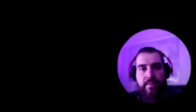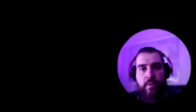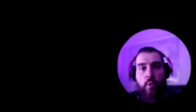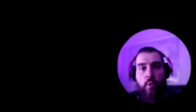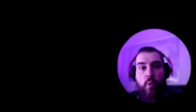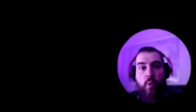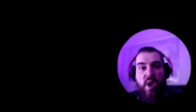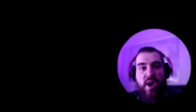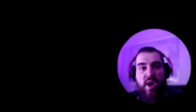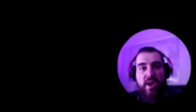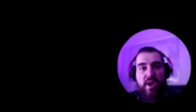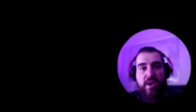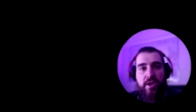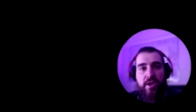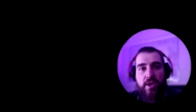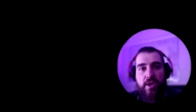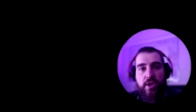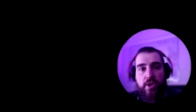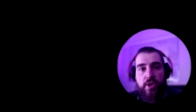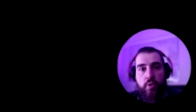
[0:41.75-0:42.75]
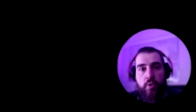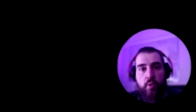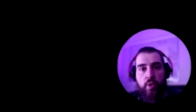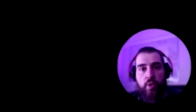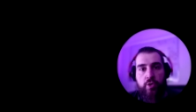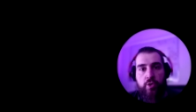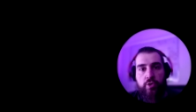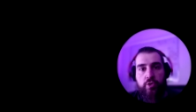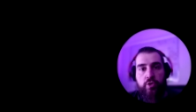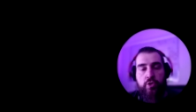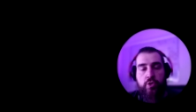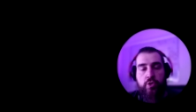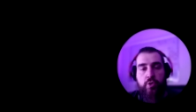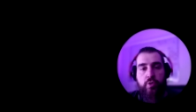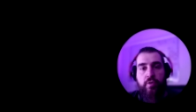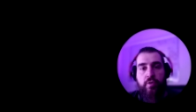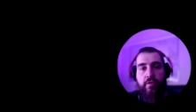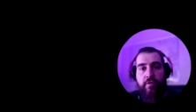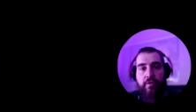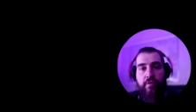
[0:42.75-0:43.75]
Why you want to
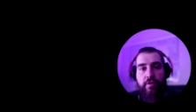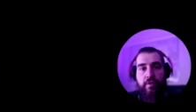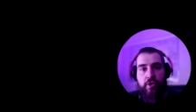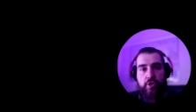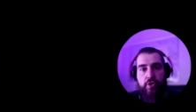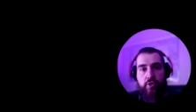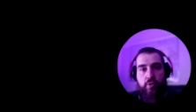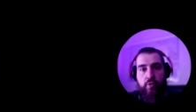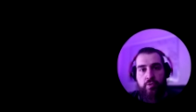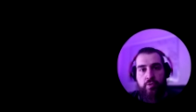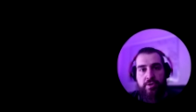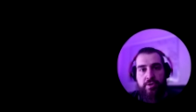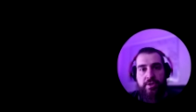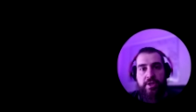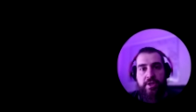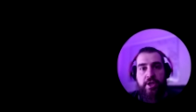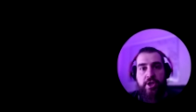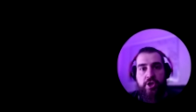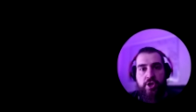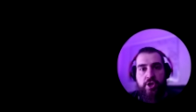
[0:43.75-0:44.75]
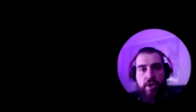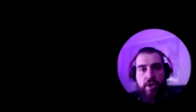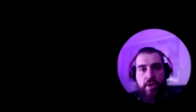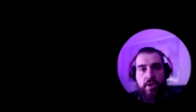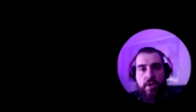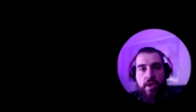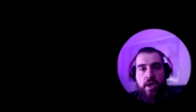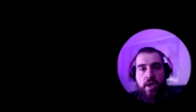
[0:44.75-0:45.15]
do virtual staging?